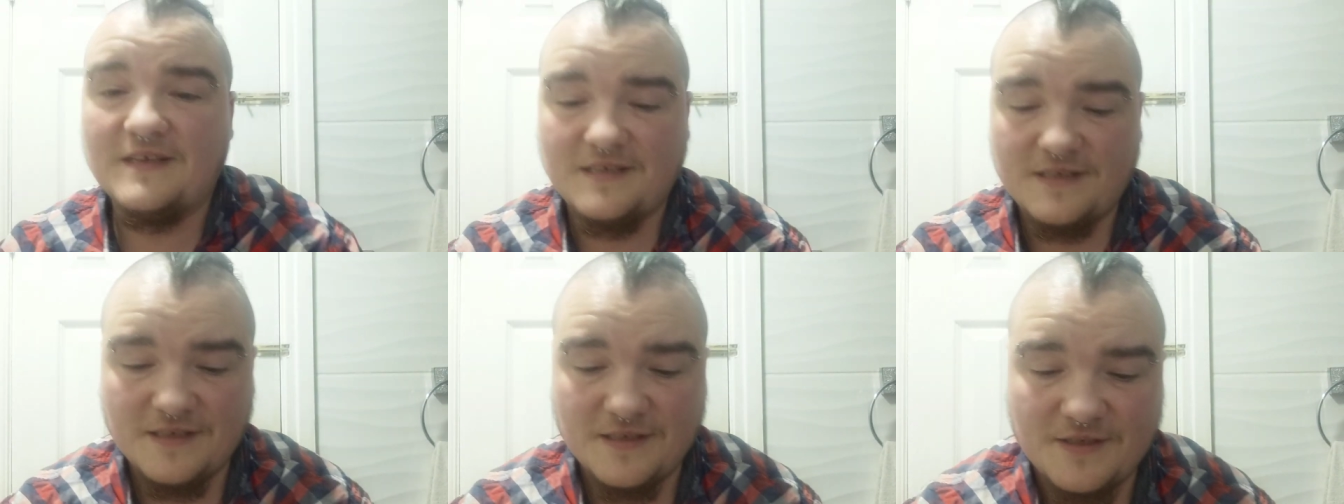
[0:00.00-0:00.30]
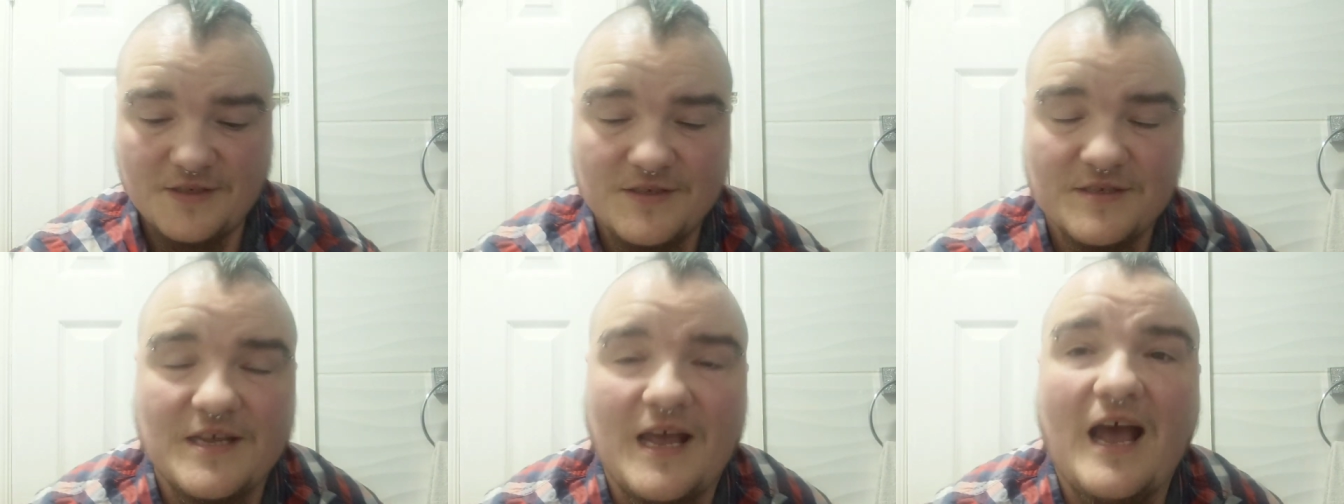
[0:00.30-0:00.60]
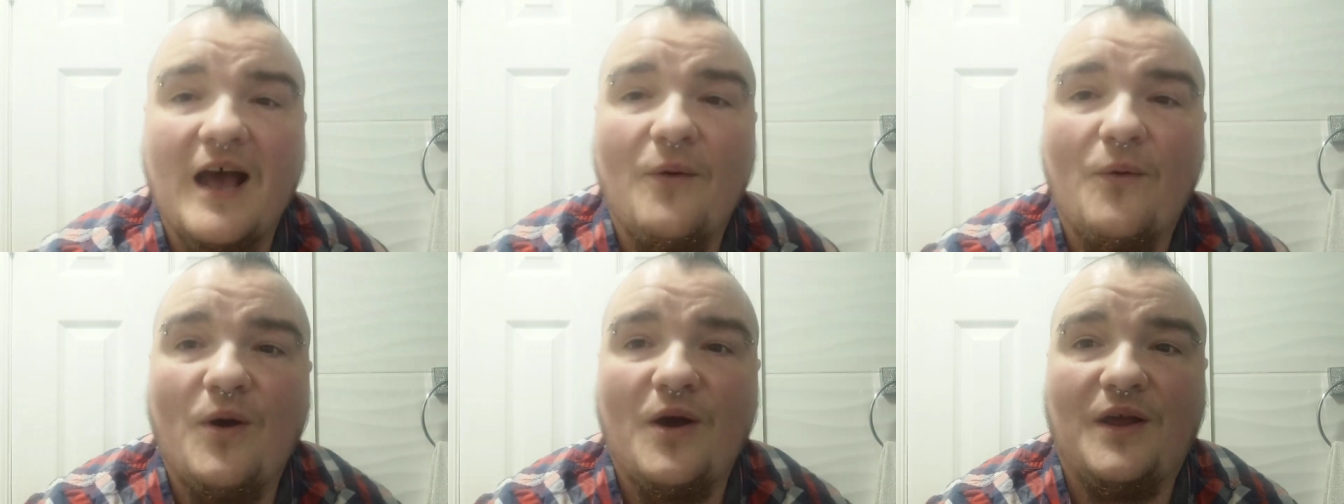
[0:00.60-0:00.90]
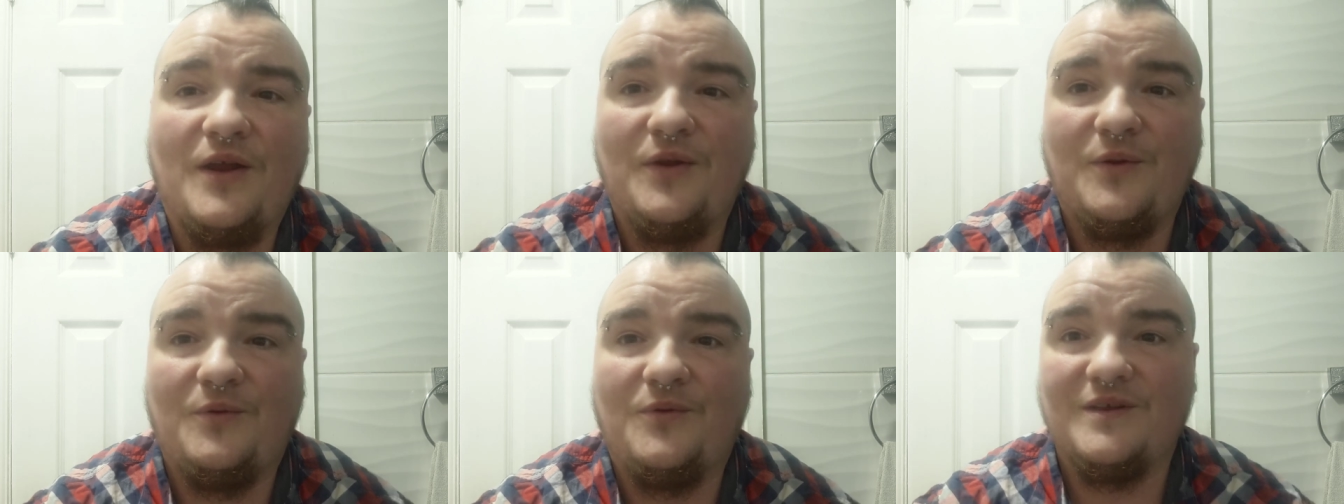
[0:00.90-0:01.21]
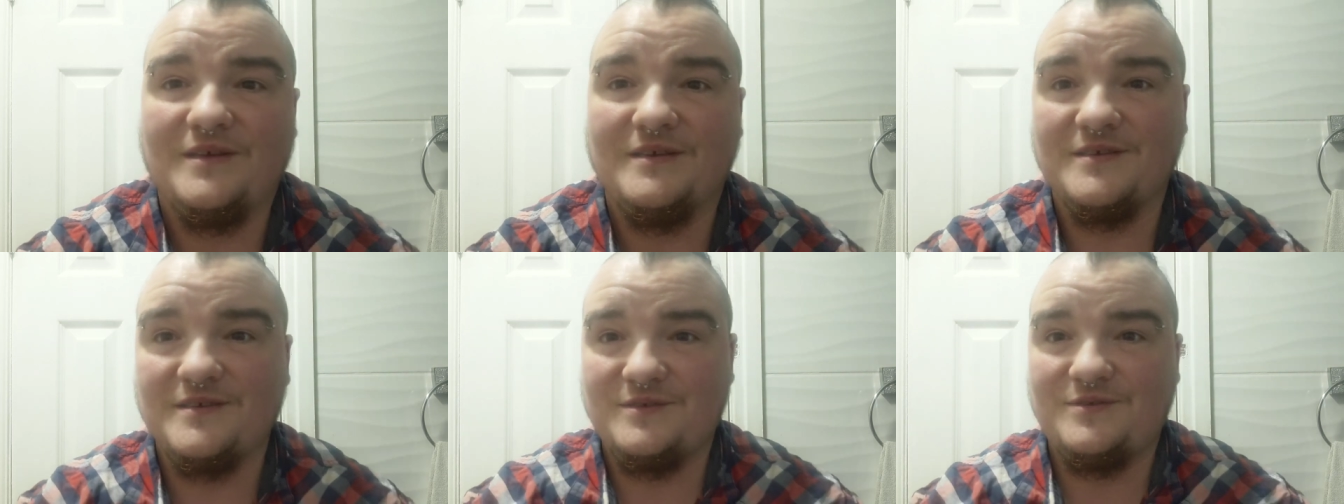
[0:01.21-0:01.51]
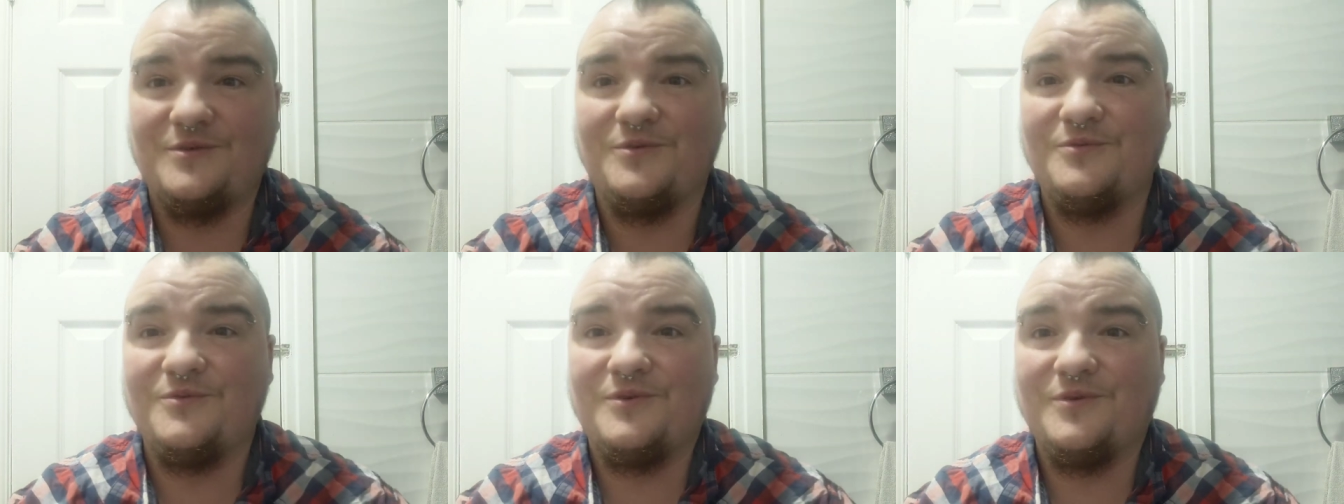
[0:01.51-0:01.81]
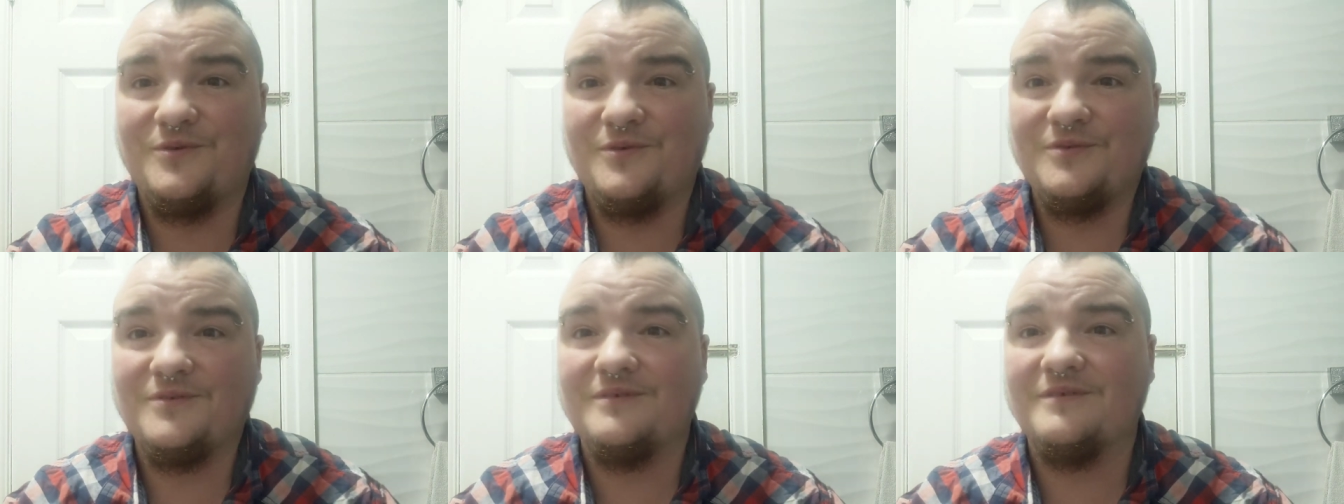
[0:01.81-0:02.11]
this is just how I do this. Do
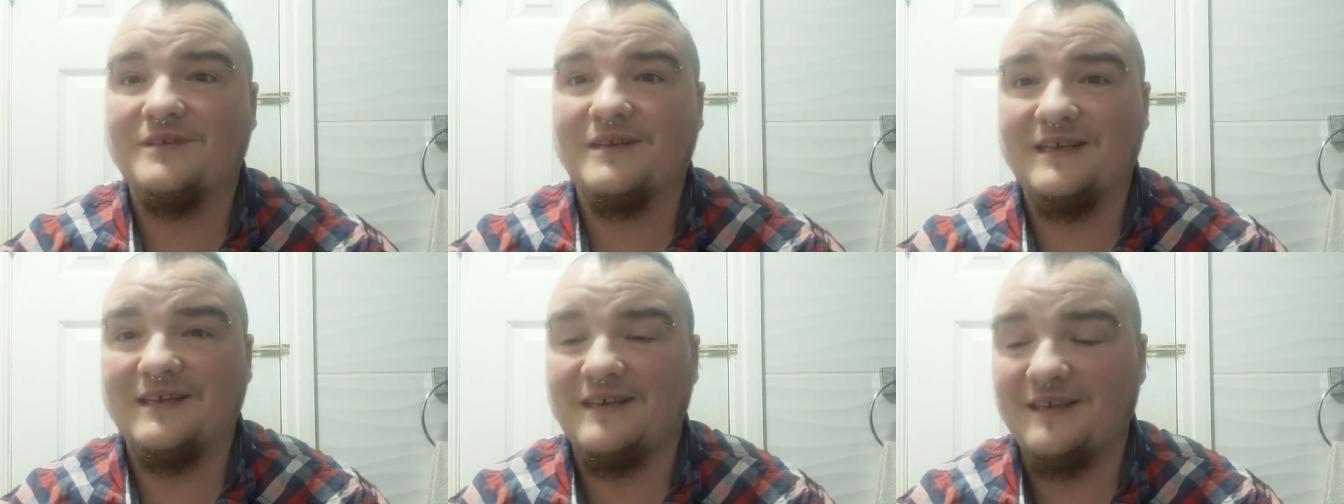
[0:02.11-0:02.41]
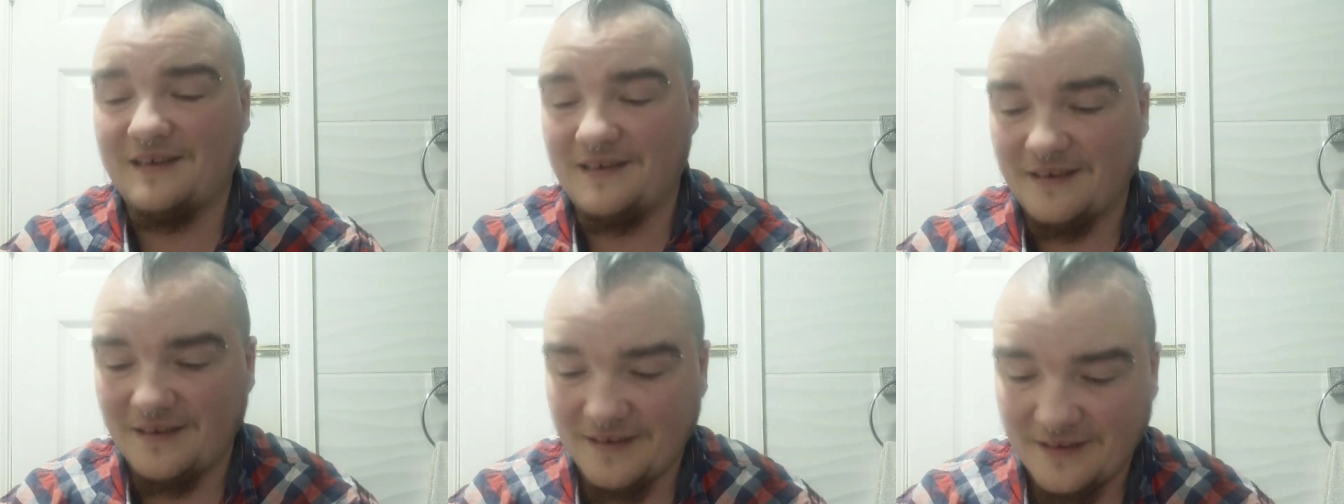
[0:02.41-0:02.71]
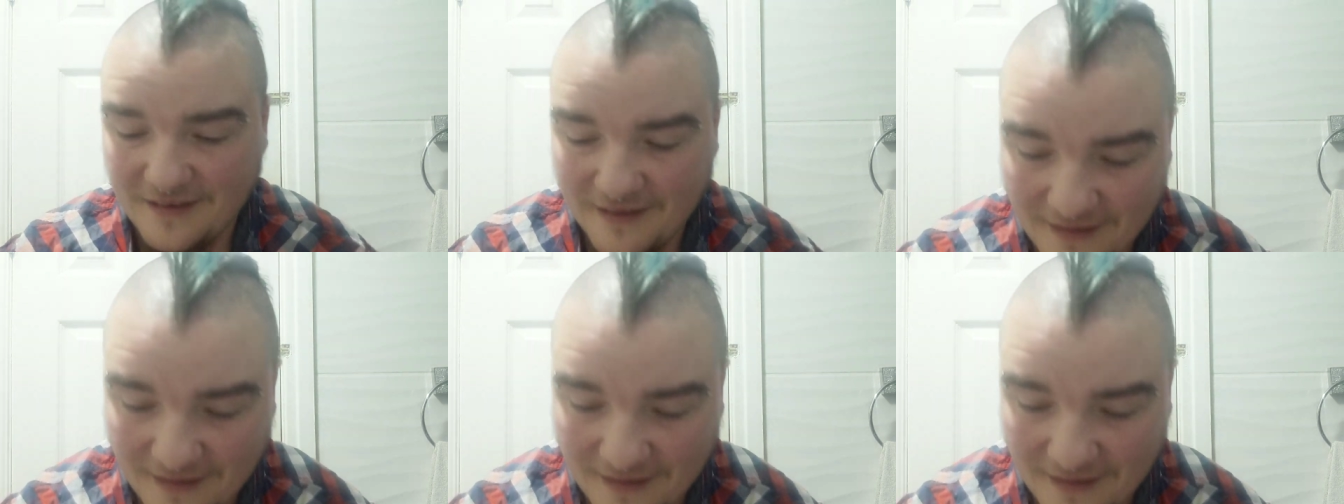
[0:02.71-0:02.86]
not, like,